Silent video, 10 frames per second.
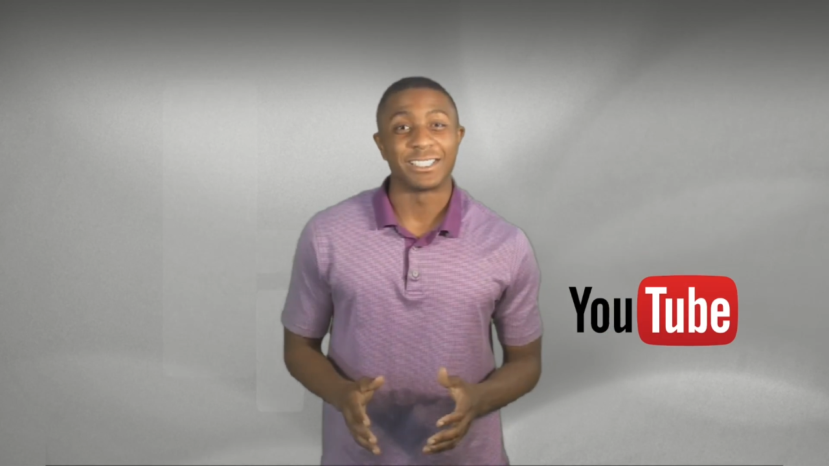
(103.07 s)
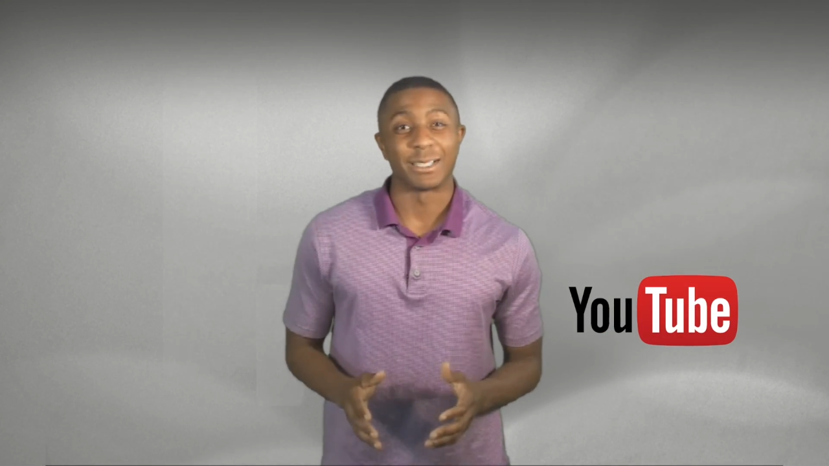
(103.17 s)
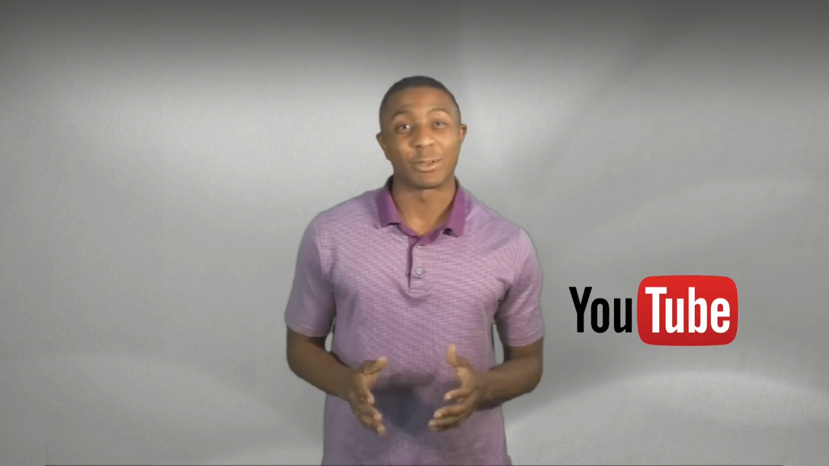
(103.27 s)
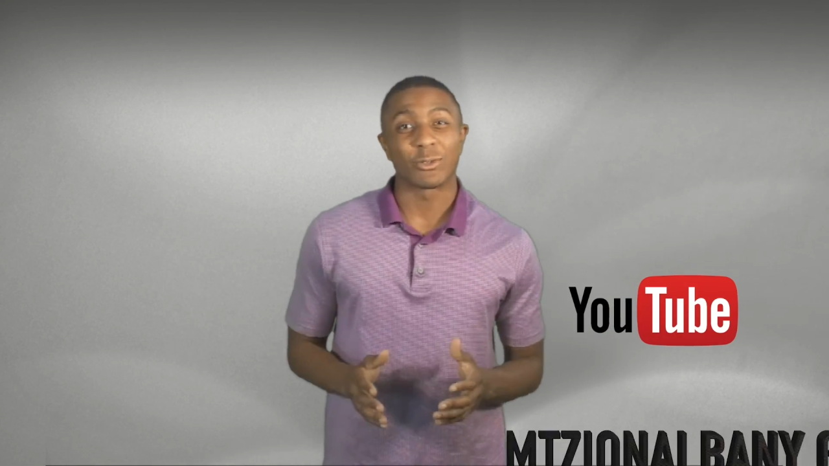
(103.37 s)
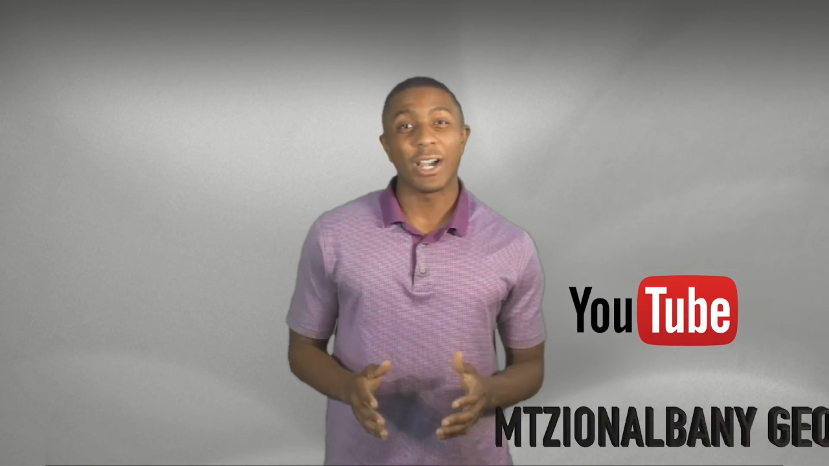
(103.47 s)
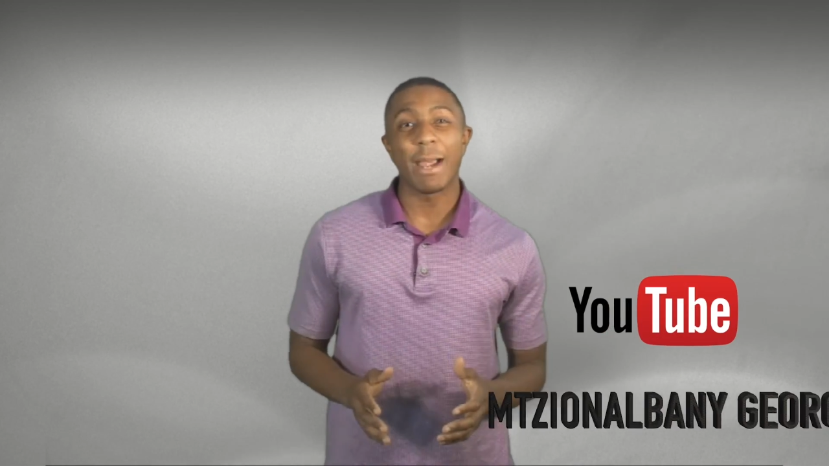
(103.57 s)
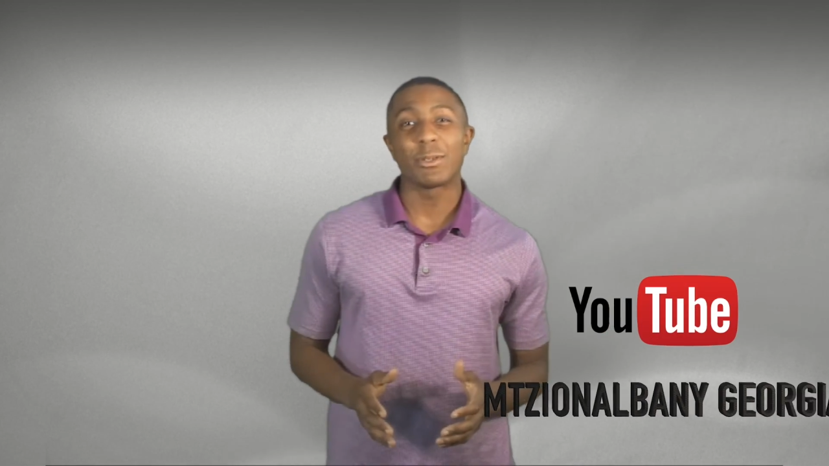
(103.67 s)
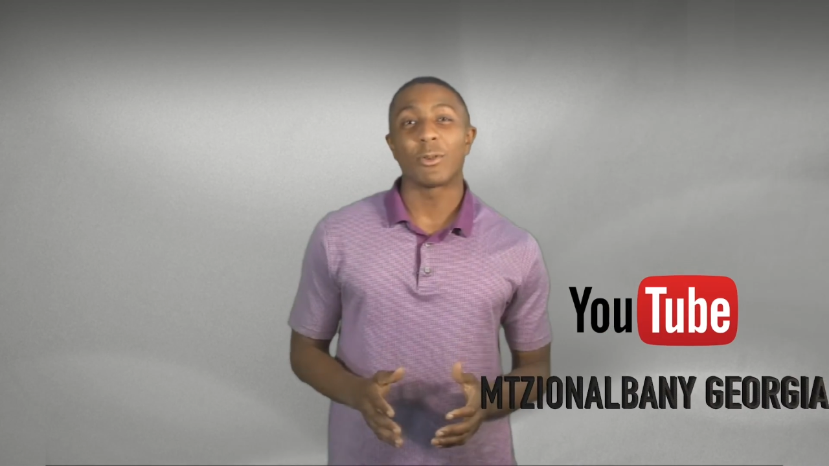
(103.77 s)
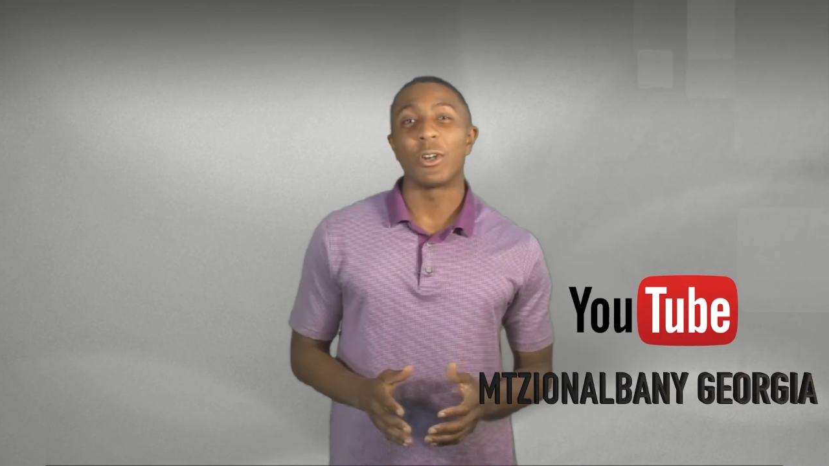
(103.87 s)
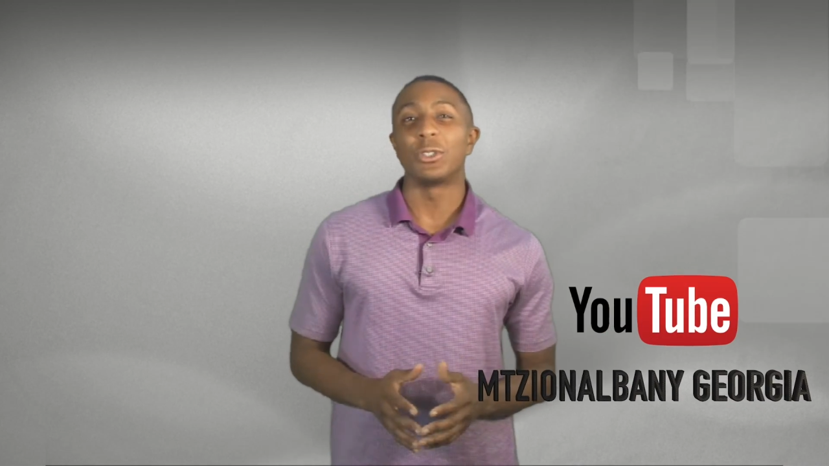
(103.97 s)

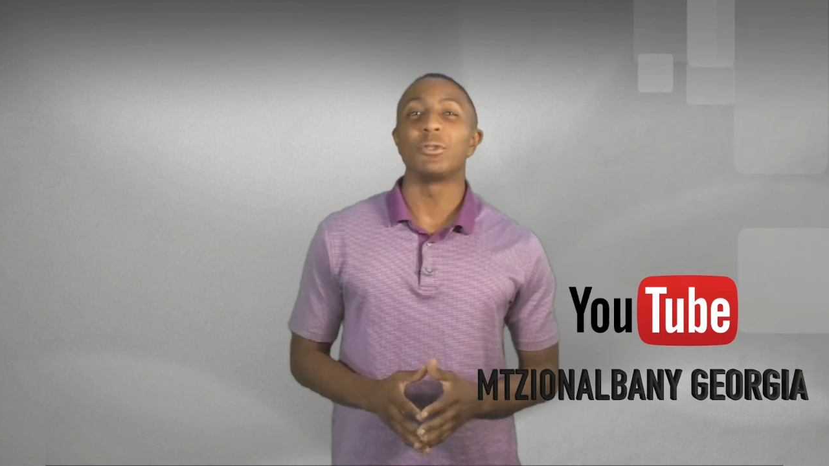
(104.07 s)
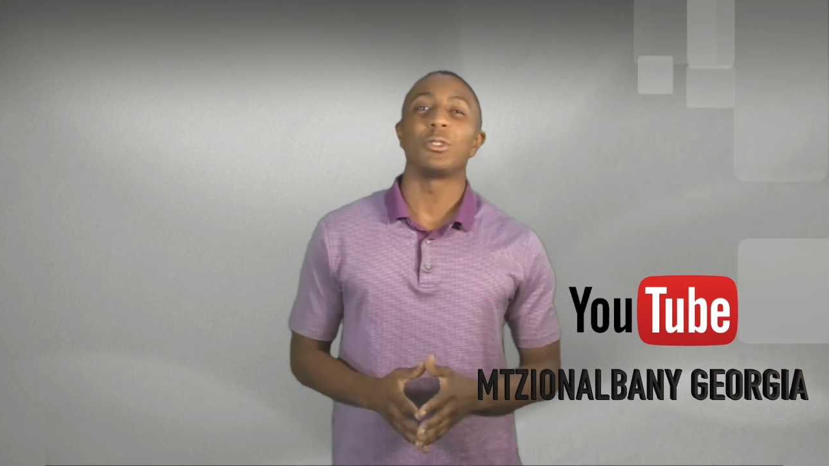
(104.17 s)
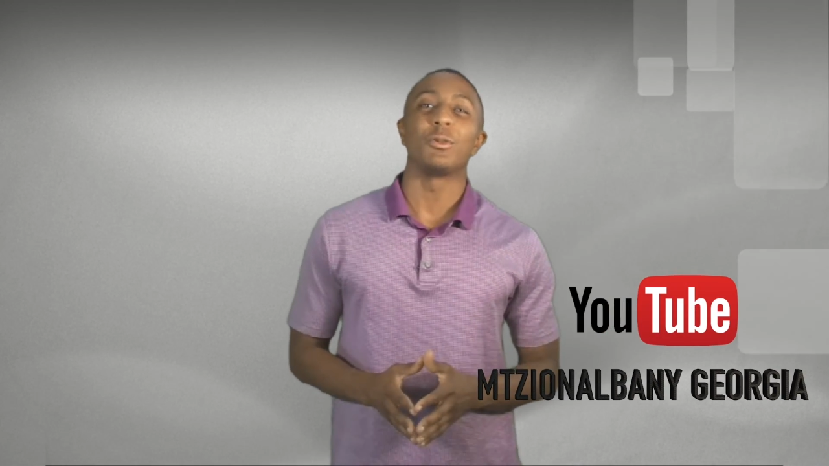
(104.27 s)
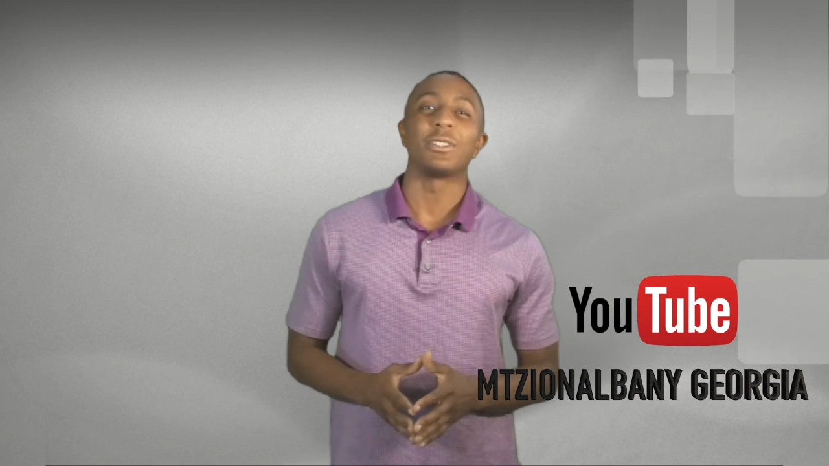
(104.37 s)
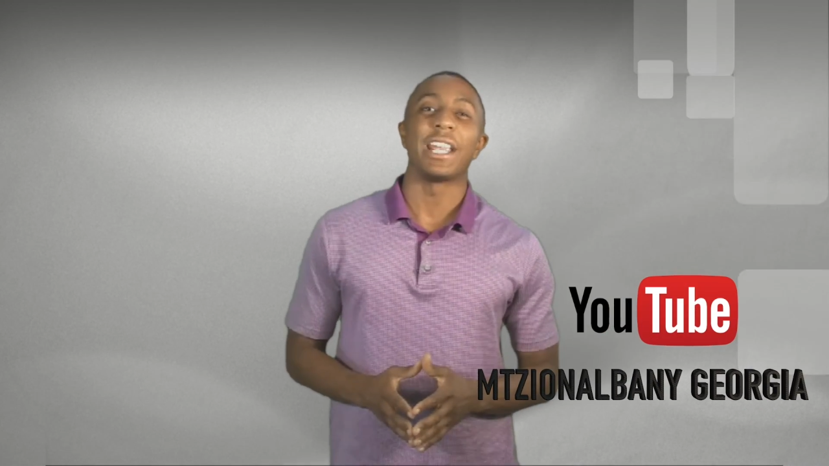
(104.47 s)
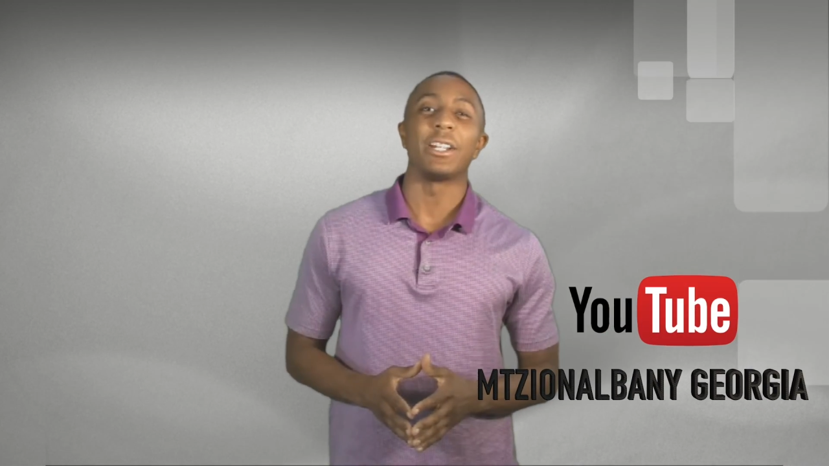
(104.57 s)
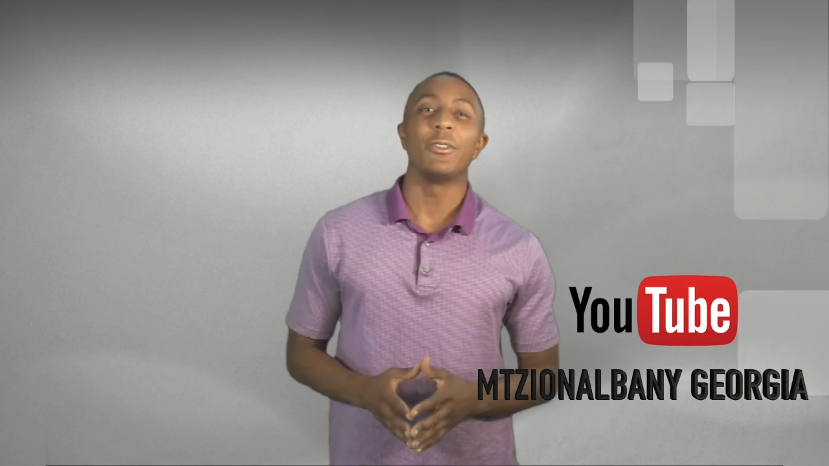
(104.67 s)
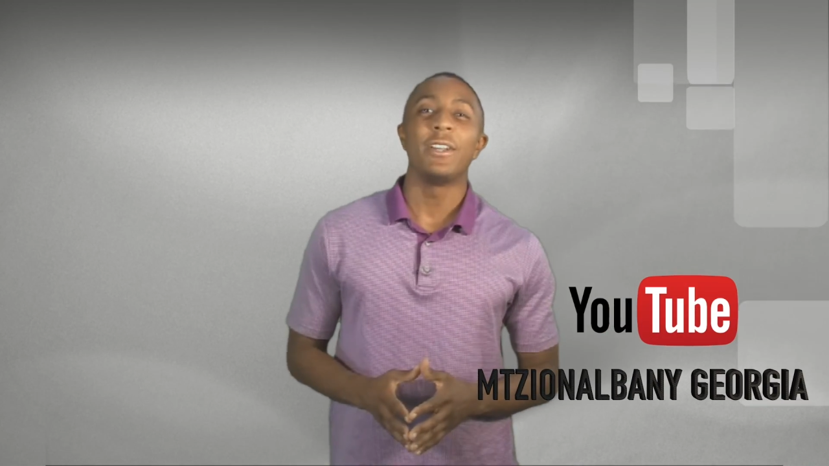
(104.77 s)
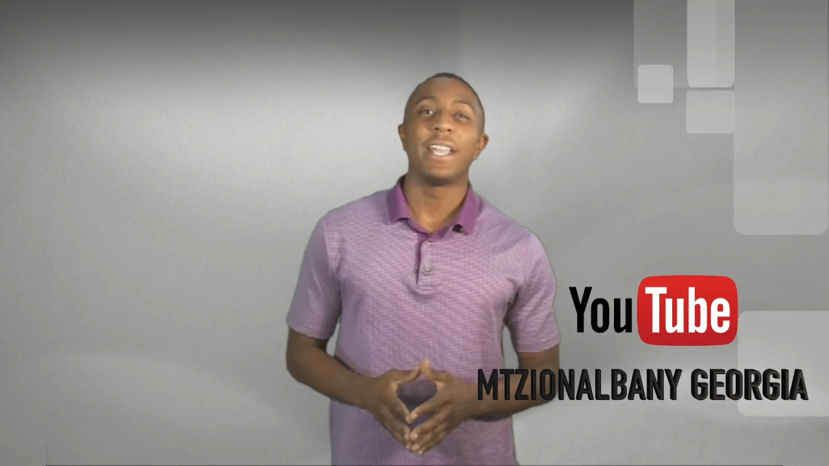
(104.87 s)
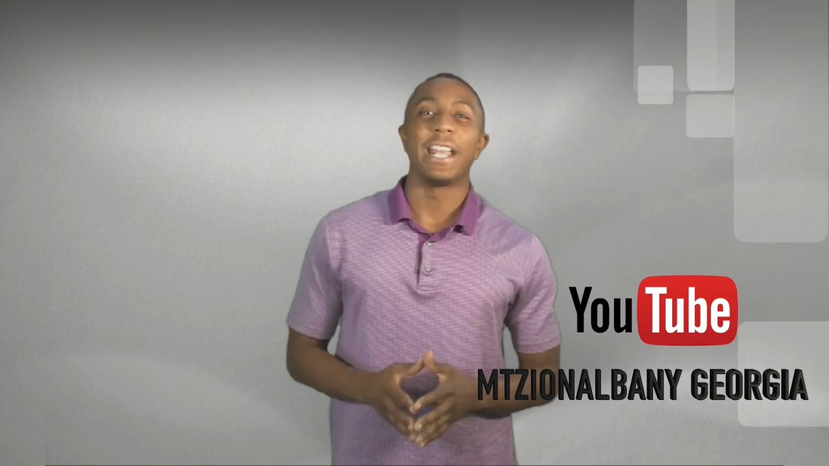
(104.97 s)
subscribe to our YouTube channel